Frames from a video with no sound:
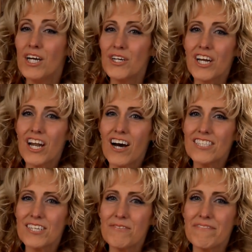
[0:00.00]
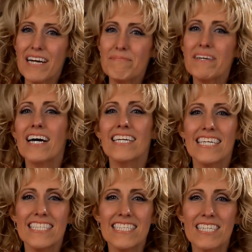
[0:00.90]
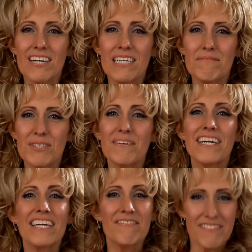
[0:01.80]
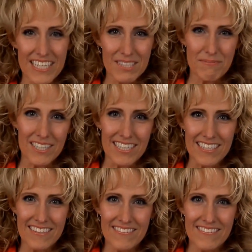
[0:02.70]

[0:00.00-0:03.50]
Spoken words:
You can also find me on Instagram, Twitter, and Facebook.